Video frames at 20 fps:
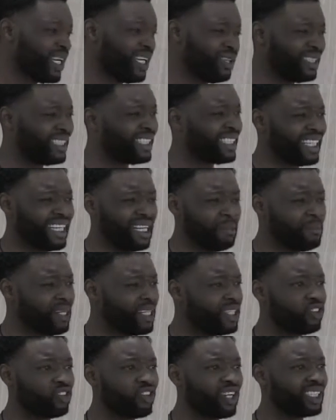but he'd see
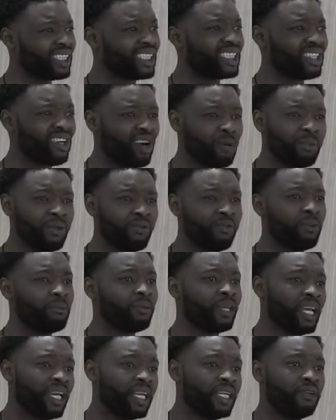me and try and stop me
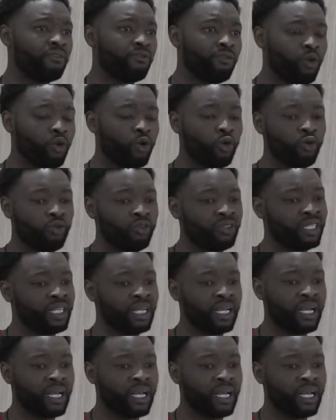from getting involved.